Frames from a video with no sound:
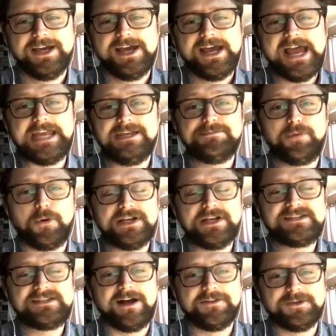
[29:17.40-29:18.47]
And he
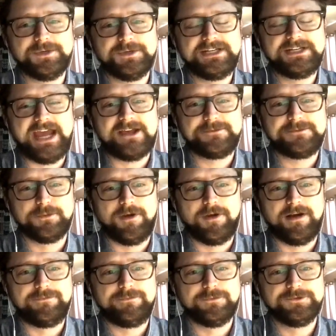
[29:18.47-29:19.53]
points out that when
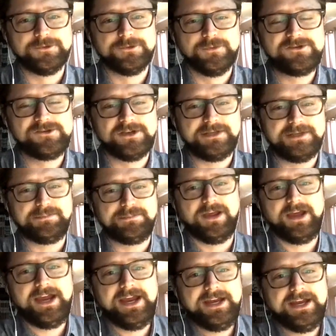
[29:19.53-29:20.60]
Kasparov was originally
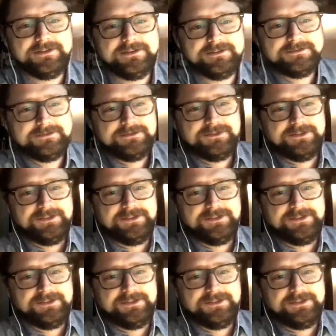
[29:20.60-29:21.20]
playing